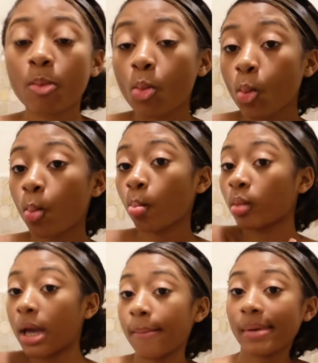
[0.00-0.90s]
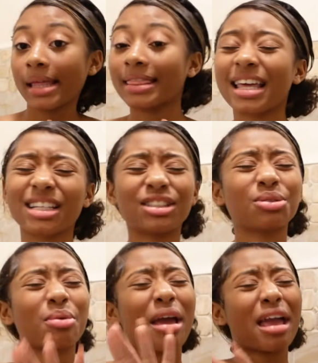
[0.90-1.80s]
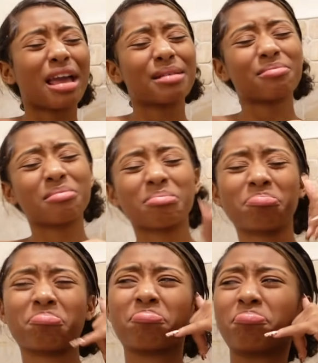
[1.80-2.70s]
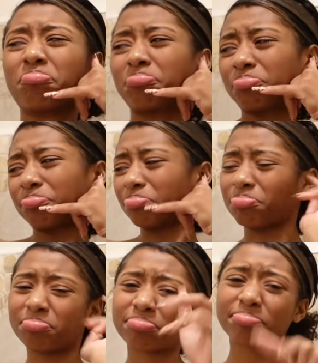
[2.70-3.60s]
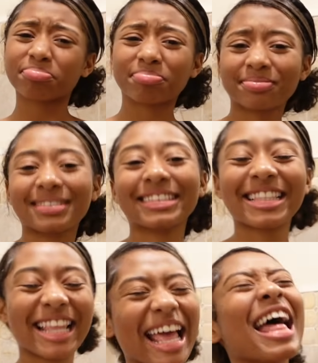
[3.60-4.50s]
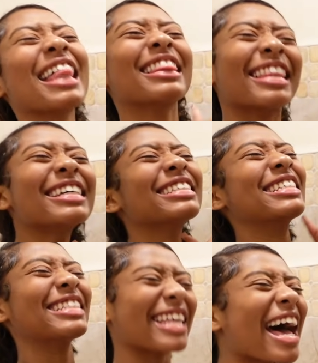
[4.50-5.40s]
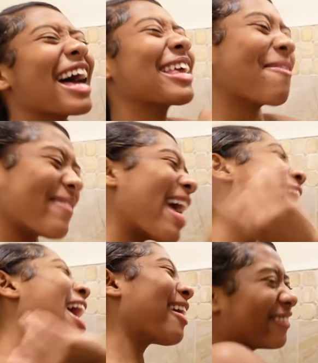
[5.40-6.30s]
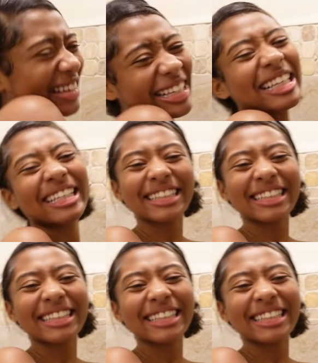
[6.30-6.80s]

Tell me that you hate me, still I call you daily. That's just how you make me.